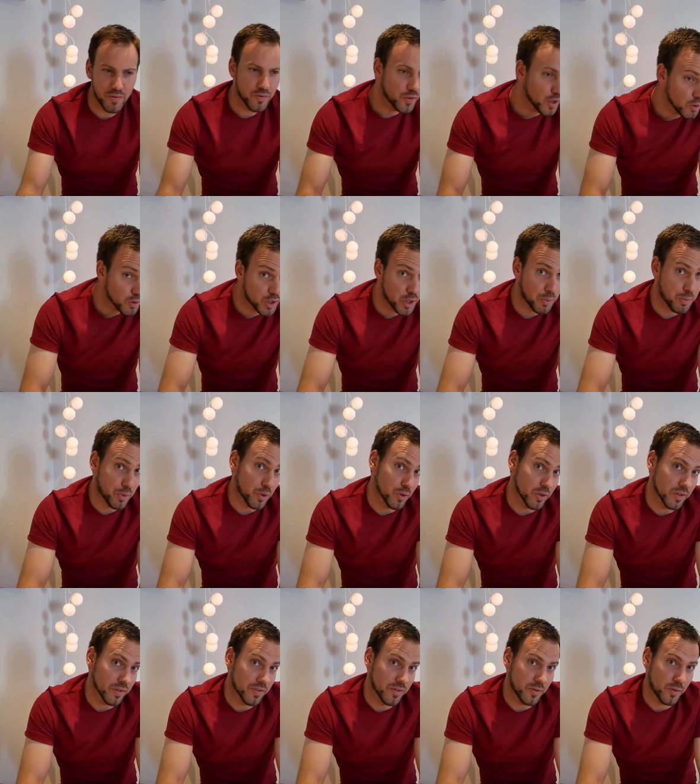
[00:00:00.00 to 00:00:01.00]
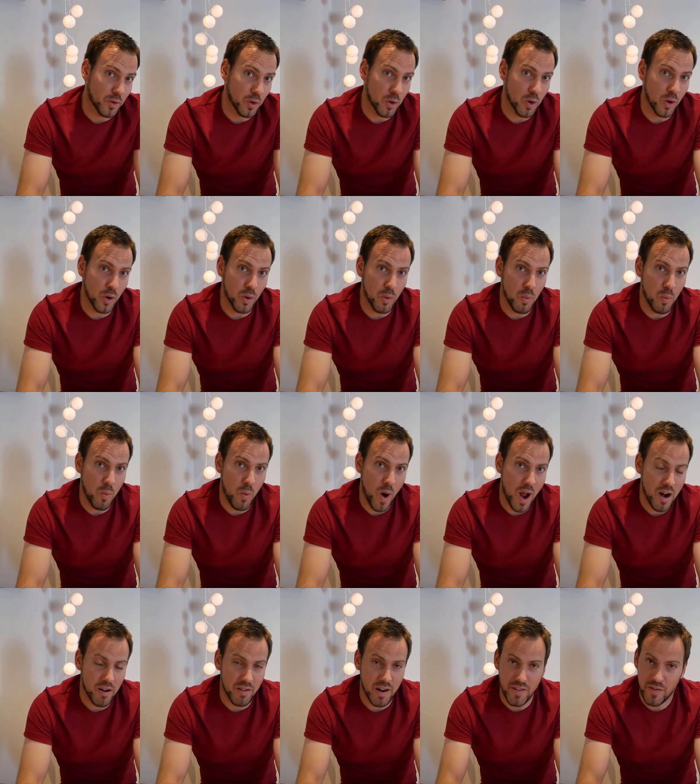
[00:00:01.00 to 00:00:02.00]
future-proof for
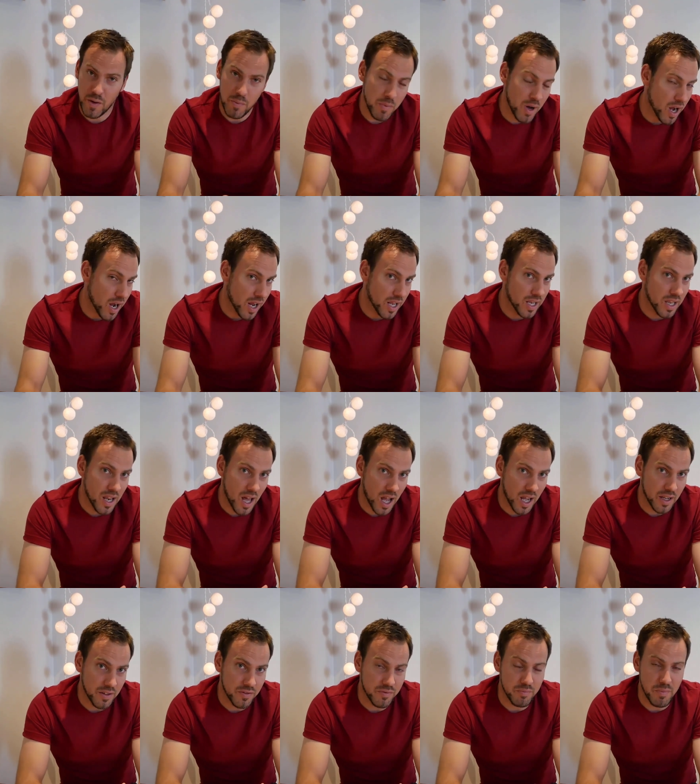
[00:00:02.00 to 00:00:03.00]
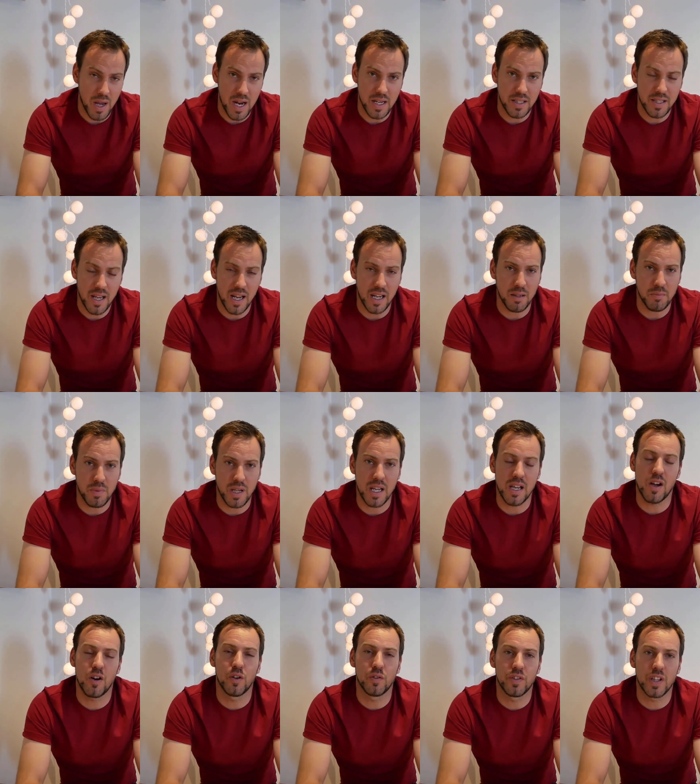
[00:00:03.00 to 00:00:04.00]
wherever my life may take me
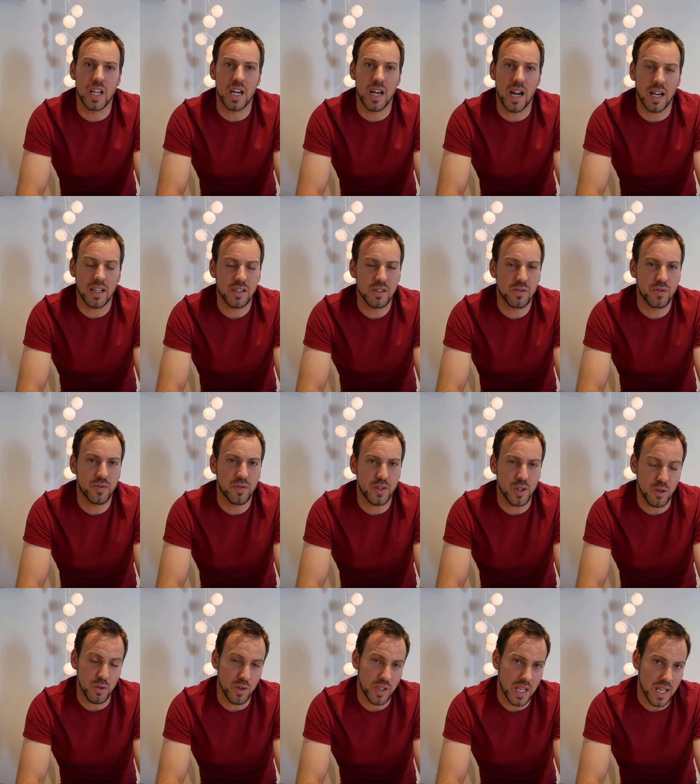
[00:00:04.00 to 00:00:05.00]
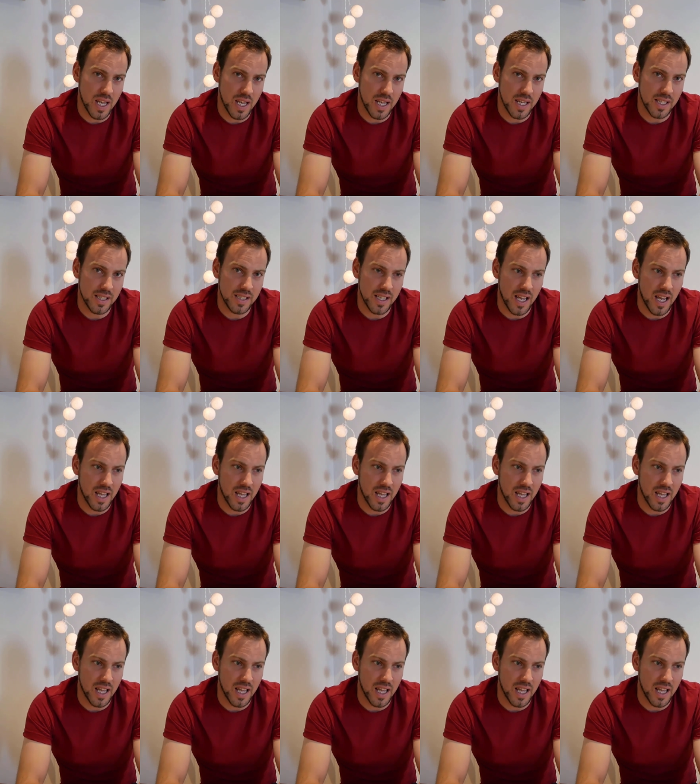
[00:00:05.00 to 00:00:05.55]
over the next few years,